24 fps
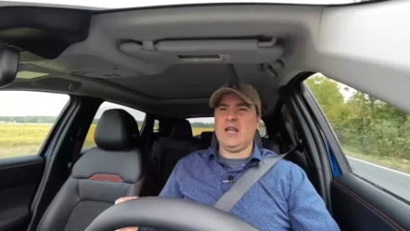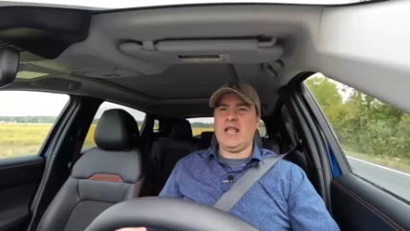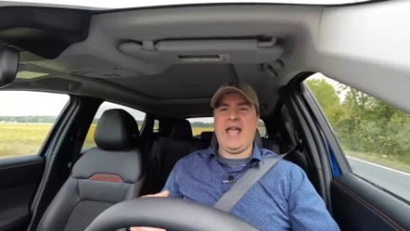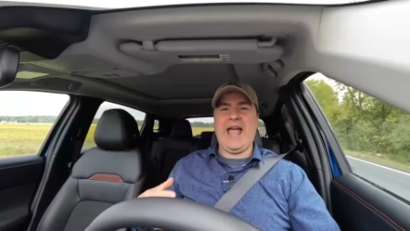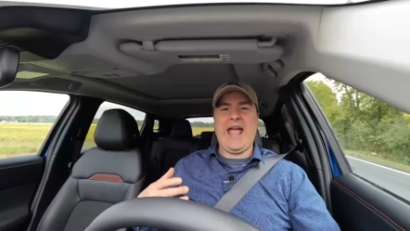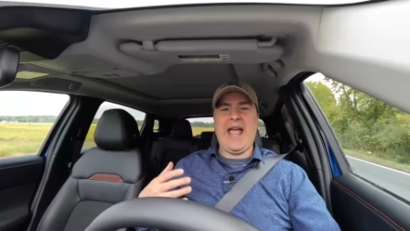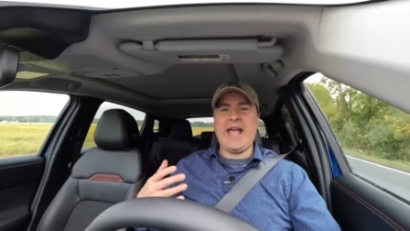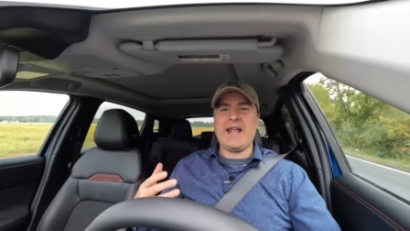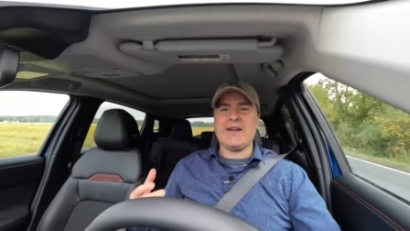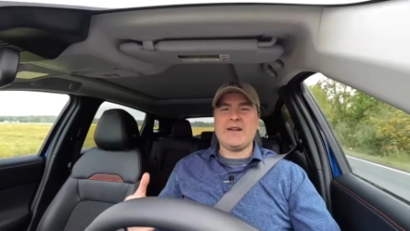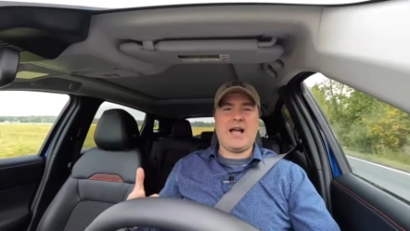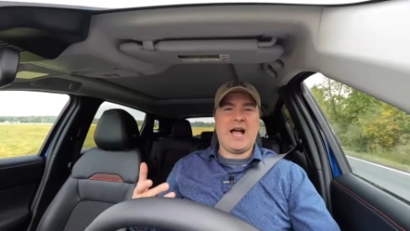
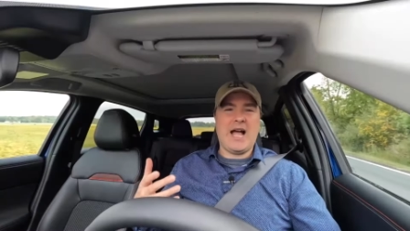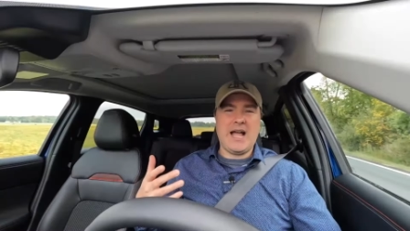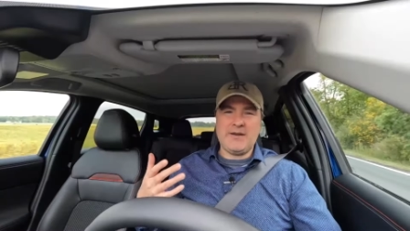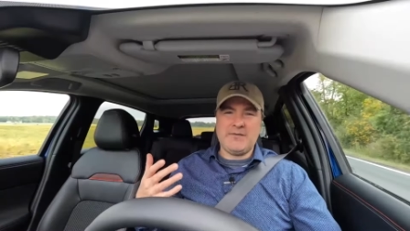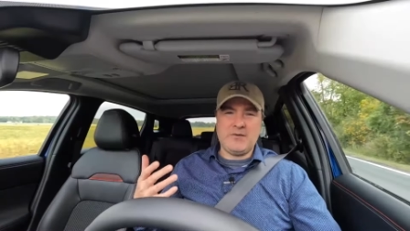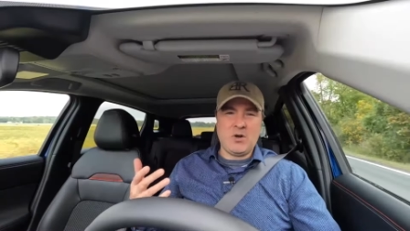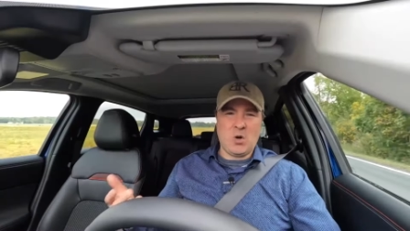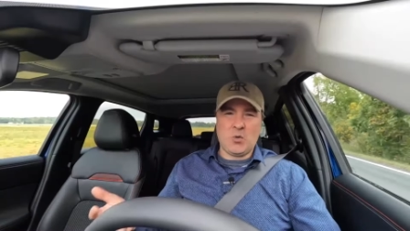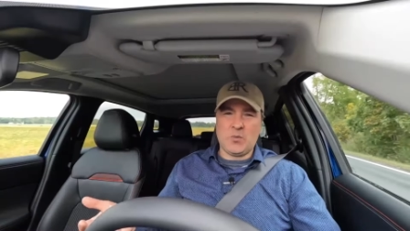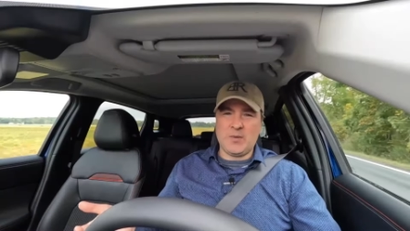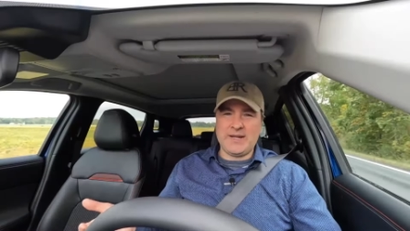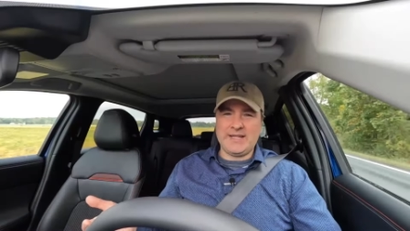and I have
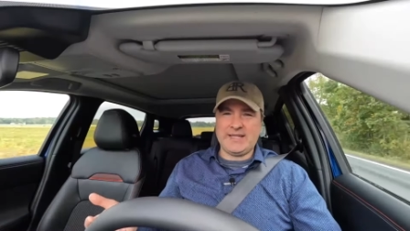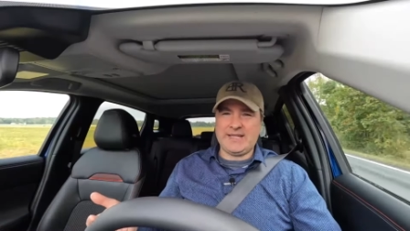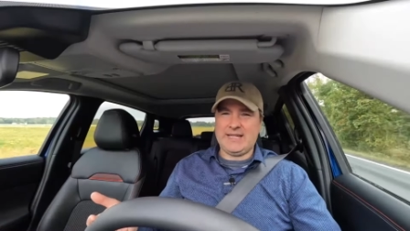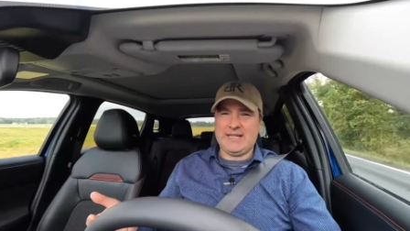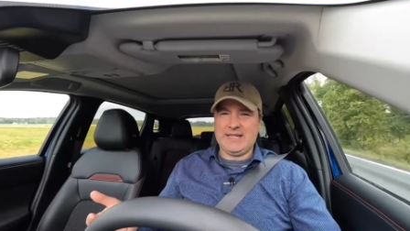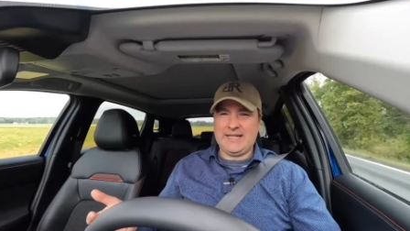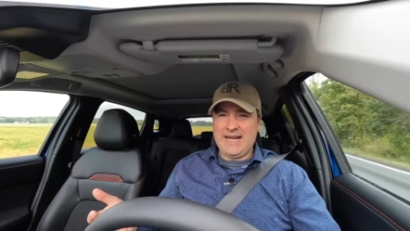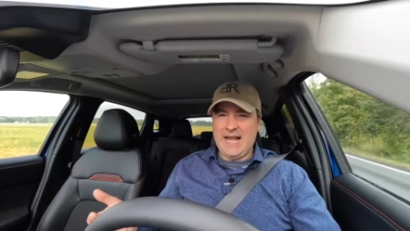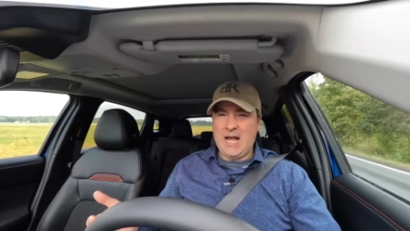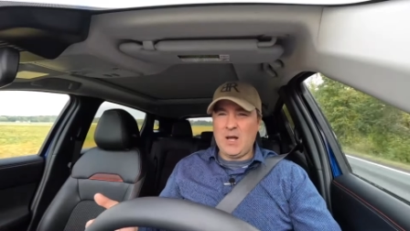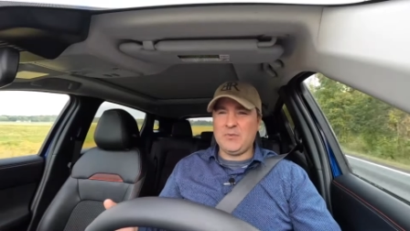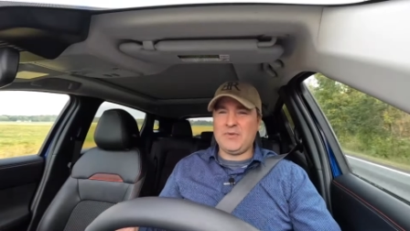no reason to
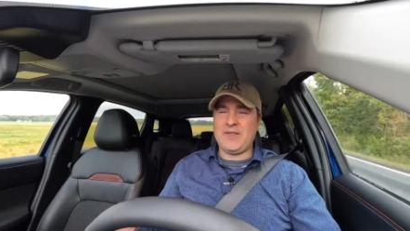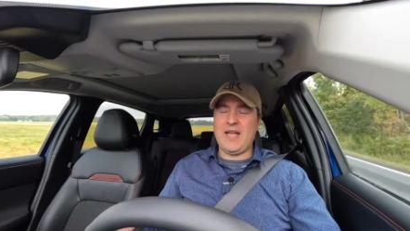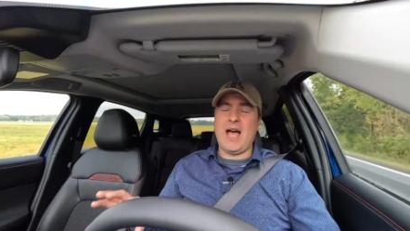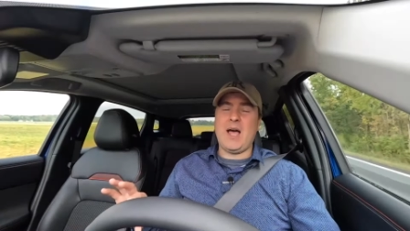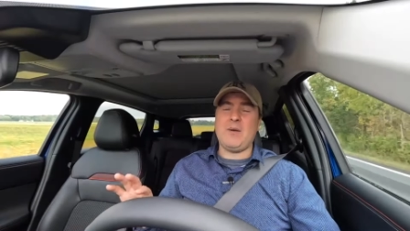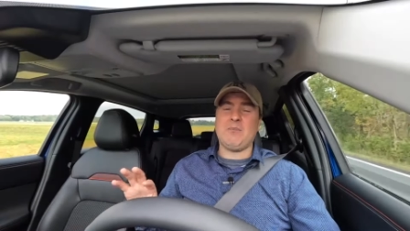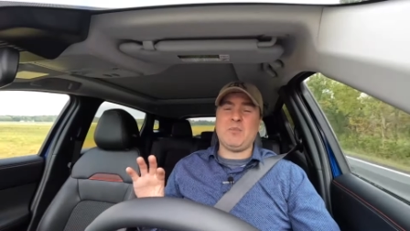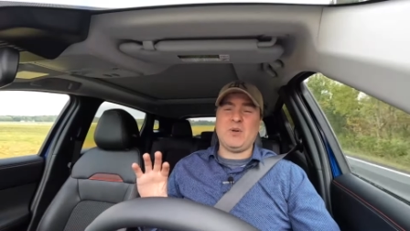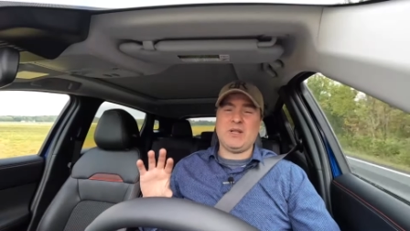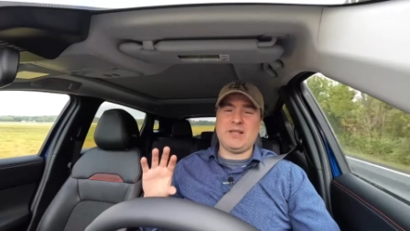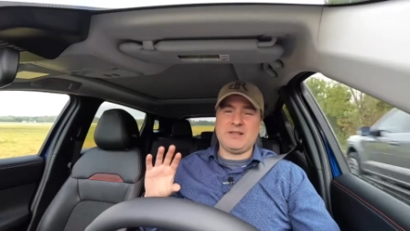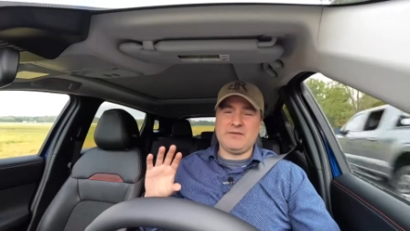doubt
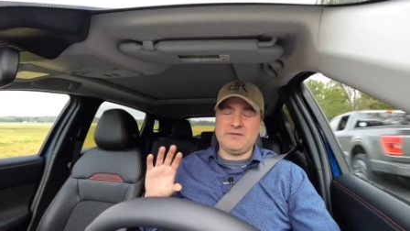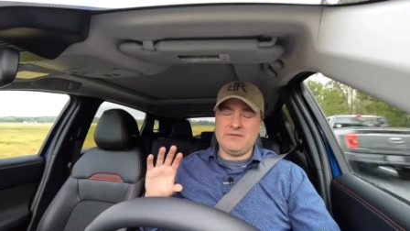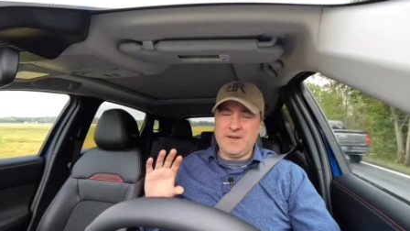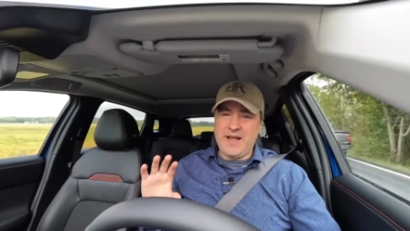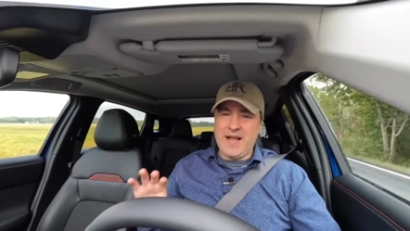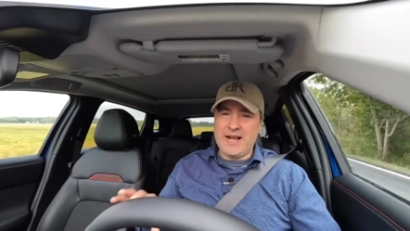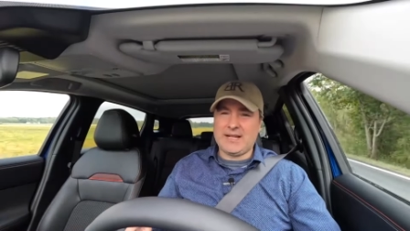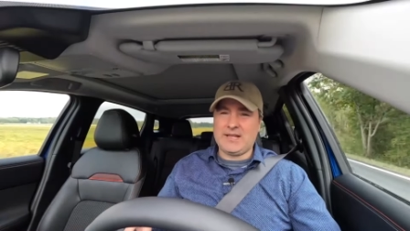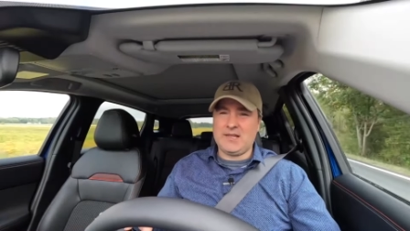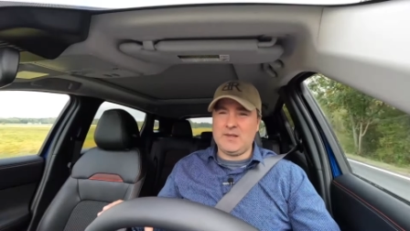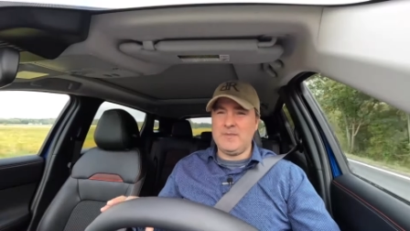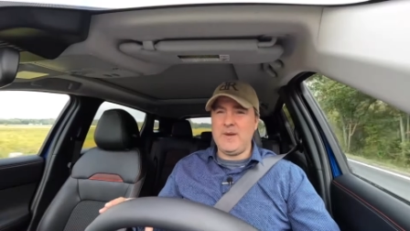that, but the
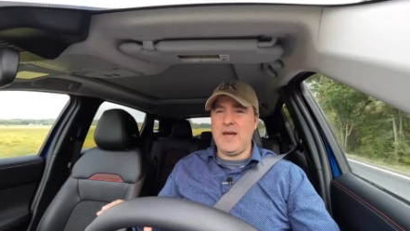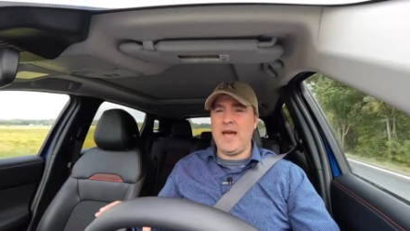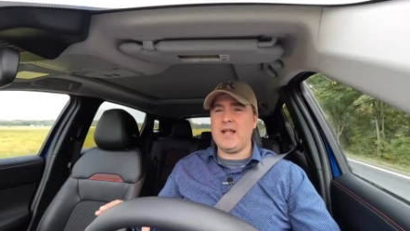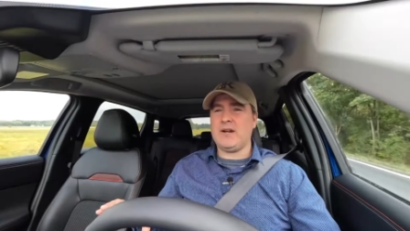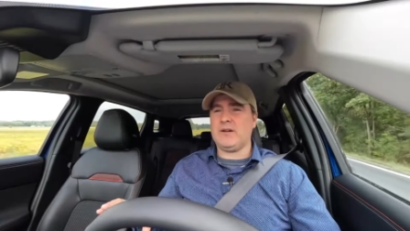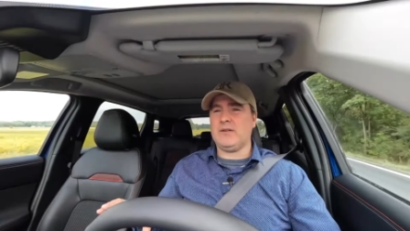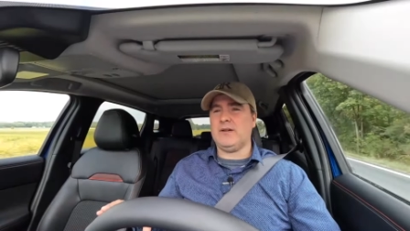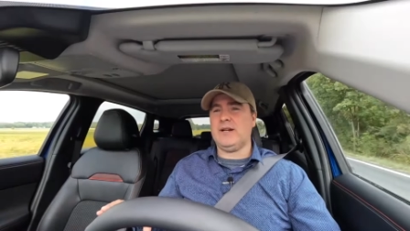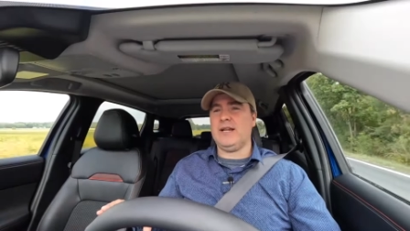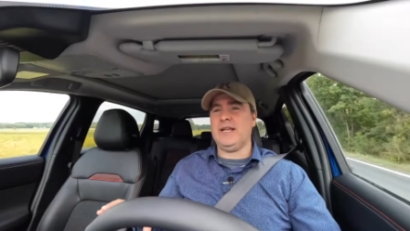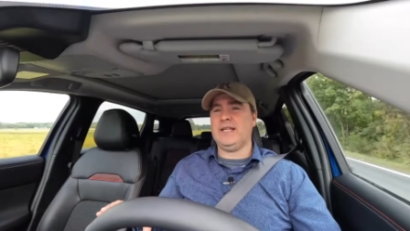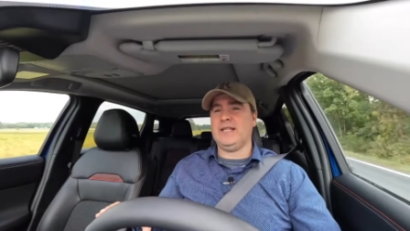fact of the
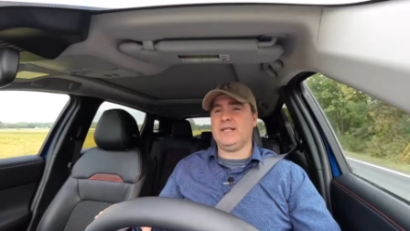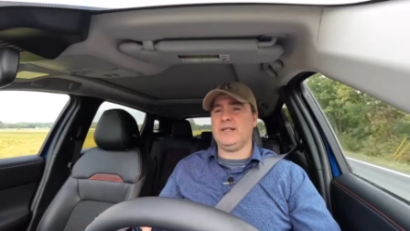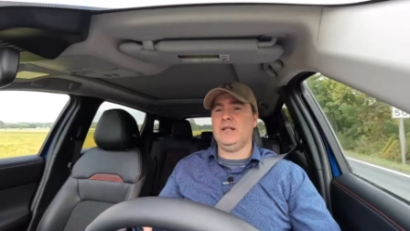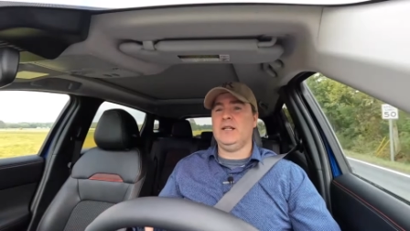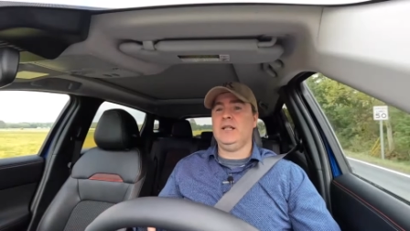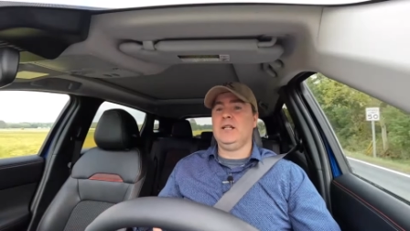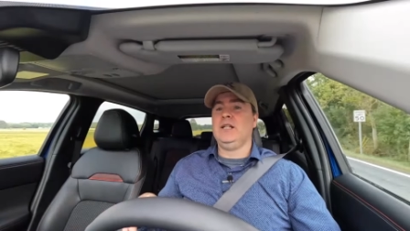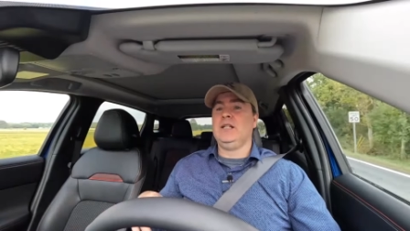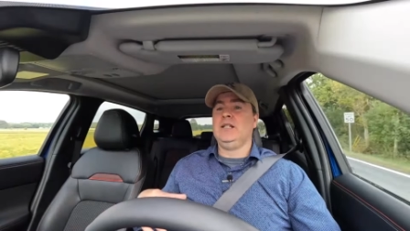matter is,